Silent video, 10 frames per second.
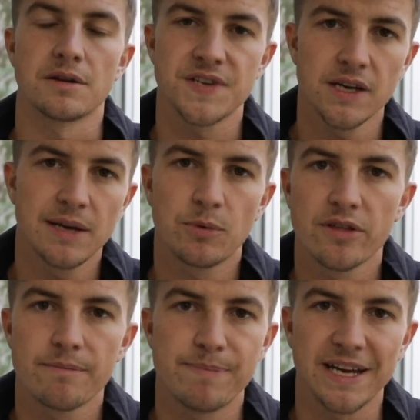Now, certainly one
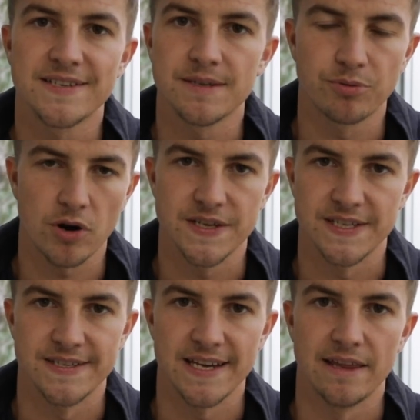of the biggest
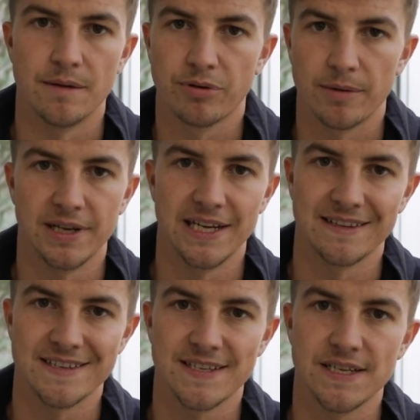surprises in the Premier
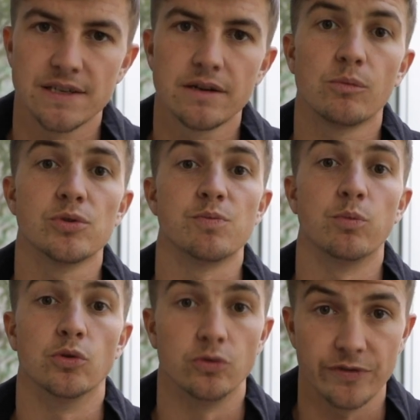League this season was
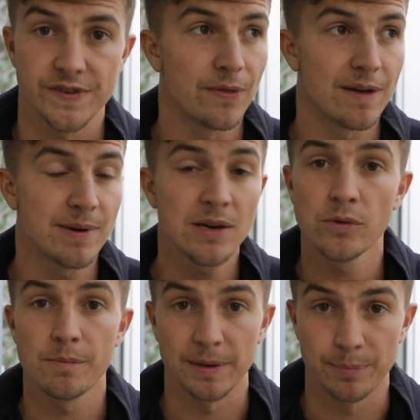Wolves. They beat
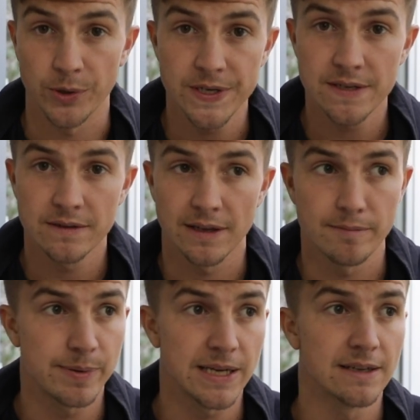all the big boys.
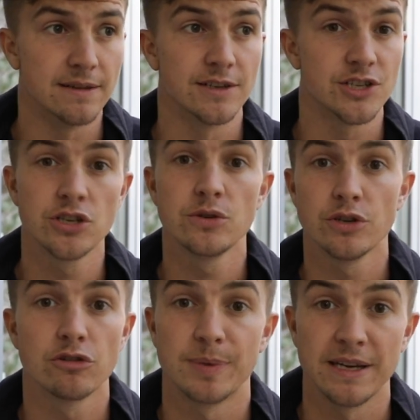They've beaten the two
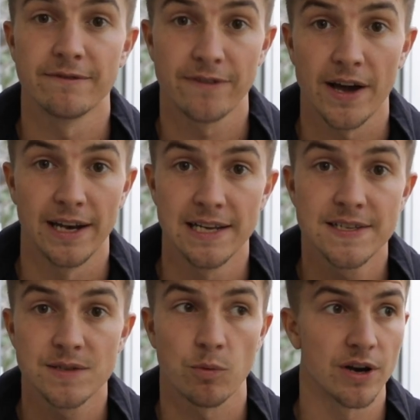European
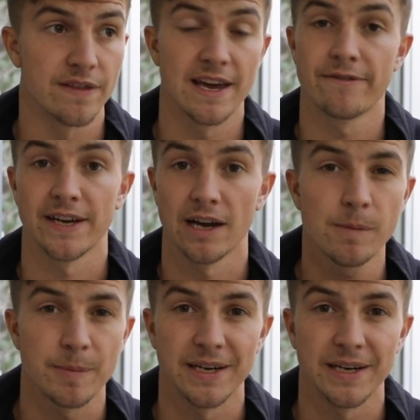finalists, one in the FA Cup,